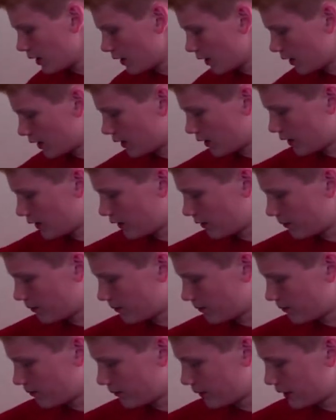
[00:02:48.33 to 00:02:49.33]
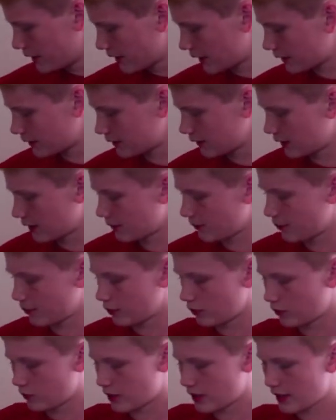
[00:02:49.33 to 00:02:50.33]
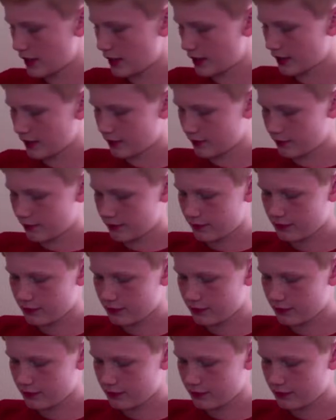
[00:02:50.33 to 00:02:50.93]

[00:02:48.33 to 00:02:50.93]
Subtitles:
The next step, we have